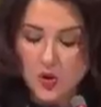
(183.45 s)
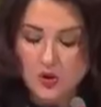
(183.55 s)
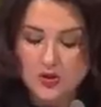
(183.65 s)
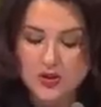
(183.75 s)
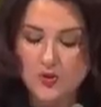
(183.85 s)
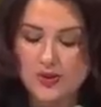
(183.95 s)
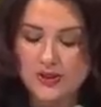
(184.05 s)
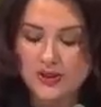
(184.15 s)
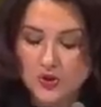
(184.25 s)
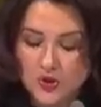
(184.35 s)
also
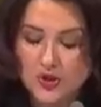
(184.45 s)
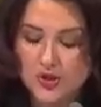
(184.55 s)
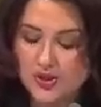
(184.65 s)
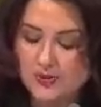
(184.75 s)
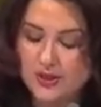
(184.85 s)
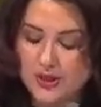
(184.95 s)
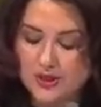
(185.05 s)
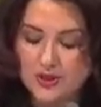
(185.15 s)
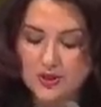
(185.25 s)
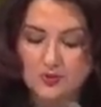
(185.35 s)
an
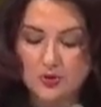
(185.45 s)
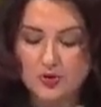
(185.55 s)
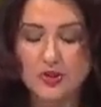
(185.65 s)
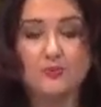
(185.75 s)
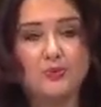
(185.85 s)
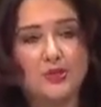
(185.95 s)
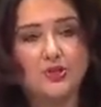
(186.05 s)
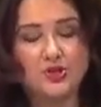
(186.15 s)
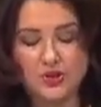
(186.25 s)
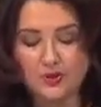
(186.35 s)
Oscar-nominated motion
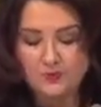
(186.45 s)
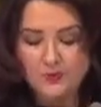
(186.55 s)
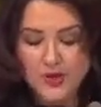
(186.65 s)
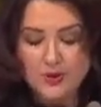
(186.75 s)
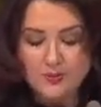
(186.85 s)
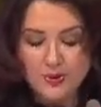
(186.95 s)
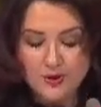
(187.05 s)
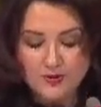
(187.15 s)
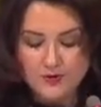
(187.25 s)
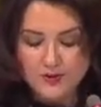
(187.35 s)
picture,
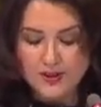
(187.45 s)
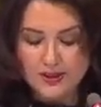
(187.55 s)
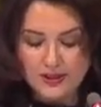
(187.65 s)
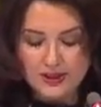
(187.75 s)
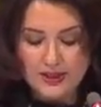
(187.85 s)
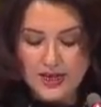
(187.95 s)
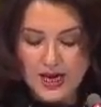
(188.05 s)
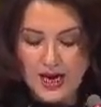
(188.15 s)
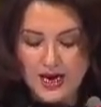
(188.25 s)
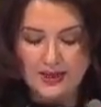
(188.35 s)
perfectly
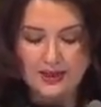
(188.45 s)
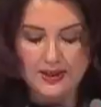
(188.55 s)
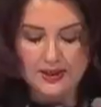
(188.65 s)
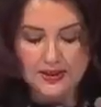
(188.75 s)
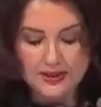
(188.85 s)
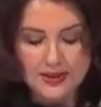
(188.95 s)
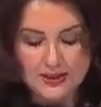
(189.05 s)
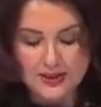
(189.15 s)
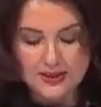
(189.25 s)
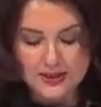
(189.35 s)
highlights
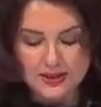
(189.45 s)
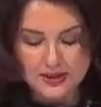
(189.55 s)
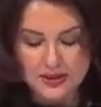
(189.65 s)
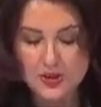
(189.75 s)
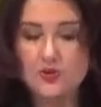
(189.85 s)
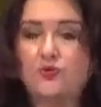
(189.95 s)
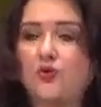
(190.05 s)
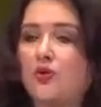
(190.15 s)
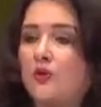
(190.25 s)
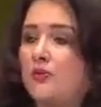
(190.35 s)
this insidious
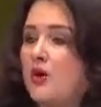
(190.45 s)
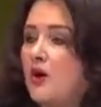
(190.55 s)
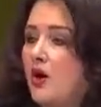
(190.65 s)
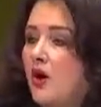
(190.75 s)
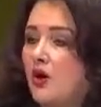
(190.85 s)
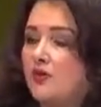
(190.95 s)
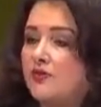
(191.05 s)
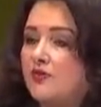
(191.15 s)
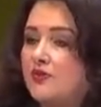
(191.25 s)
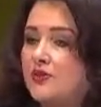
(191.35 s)
form of
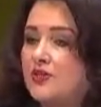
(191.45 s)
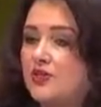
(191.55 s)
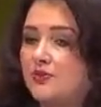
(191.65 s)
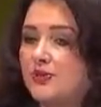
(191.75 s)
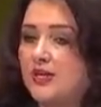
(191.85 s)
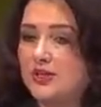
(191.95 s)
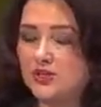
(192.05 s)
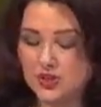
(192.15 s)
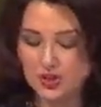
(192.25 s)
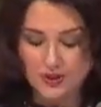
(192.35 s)

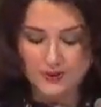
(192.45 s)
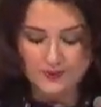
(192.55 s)
discrimination.